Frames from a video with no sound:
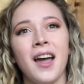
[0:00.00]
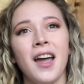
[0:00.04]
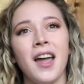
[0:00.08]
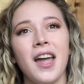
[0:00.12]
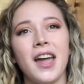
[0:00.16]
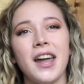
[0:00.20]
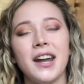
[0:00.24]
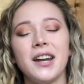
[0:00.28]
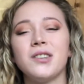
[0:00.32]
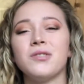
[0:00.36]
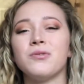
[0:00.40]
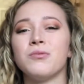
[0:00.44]

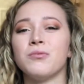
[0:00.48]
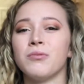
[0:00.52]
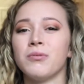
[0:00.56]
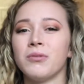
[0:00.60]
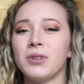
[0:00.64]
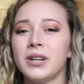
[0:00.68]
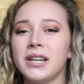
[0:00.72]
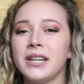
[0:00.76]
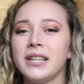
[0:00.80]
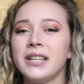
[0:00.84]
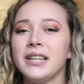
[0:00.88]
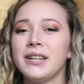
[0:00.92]
it is
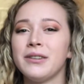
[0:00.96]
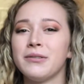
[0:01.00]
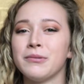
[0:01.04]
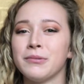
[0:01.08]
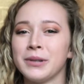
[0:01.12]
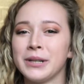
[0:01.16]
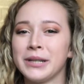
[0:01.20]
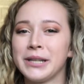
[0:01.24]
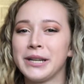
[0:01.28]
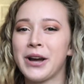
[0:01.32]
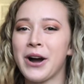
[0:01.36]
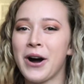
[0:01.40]
really,
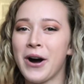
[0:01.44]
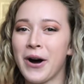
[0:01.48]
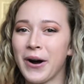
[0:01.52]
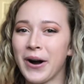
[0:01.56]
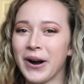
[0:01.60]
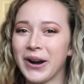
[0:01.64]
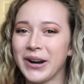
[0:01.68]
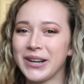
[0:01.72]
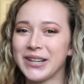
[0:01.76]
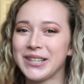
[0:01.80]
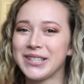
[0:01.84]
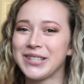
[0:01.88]
really
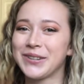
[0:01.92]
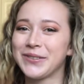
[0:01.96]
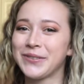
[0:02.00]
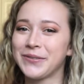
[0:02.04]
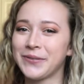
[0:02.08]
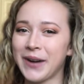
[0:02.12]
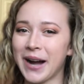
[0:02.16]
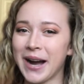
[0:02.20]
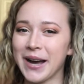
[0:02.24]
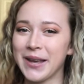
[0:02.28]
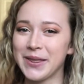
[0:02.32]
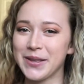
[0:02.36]
hard to
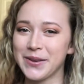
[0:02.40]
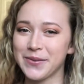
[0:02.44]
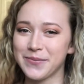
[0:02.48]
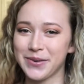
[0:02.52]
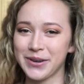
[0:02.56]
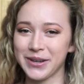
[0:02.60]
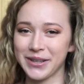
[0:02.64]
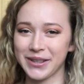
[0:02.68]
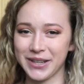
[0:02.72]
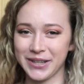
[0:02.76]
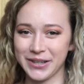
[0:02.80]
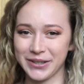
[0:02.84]
find the
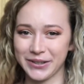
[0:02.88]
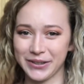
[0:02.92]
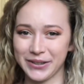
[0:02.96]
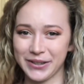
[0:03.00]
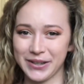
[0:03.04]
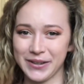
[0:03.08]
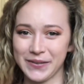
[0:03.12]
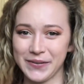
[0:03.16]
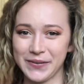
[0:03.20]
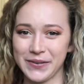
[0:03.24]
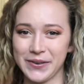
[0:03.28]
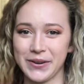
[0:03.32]
book that you're
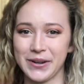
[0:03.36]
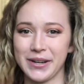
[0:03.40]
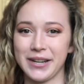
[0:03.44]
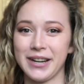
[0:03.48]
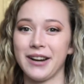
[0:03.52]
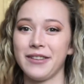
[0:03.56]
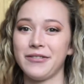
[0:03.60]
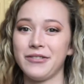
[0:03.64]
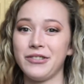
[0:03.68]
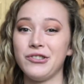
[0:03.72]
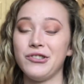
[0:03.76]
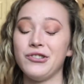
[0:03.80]
looking for.
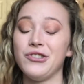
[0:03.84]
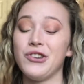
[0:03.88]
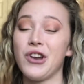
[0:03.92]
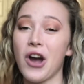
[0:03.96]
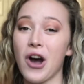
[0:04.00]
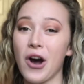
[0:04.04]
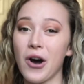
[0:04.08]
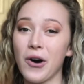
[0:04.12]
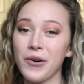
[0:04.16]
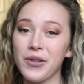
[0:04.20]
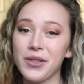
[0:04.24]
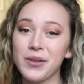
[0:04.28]
Now, if you
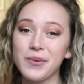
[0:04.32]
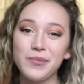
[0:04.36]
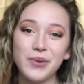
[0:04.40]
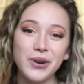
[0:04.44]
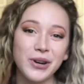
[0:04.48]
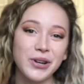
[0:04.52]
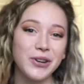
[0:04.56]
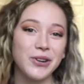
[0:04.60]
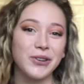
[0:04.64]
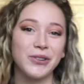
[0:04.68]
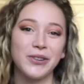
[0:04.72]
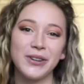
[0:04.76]
know the
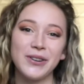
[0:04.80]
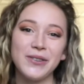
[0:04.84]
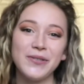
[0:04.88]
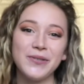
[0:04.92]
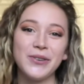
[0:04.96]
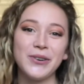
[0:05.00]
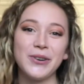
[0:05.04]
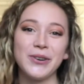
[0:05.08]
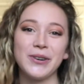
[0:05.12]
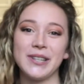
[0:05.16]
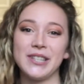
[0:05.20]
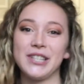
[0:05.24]
book you're looking
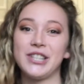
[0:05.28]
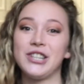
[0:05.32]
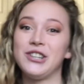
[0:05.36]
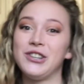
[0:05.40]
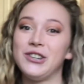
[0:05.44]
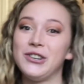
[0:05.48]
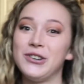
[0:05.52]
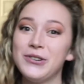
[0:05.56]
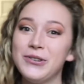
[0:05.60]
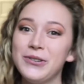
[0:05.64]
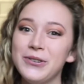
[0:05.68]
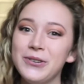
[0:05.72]
for is
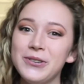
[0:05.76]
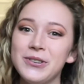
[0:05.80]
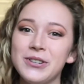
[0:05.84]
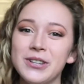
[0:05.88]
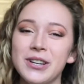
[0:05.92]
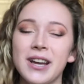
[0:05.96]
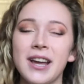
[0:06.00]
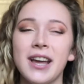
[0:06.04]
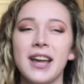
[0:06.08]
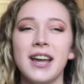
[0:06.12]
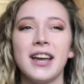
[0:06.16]
huge,